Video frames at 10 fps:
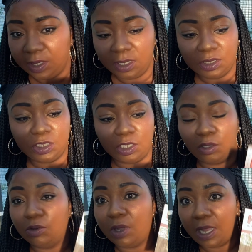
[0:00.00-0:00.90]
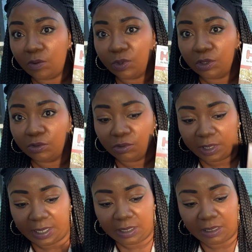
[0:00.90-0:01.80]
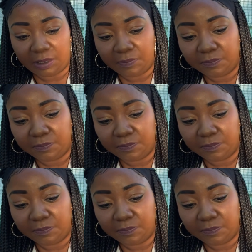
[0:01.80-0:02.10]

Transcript: So I want to grow that again.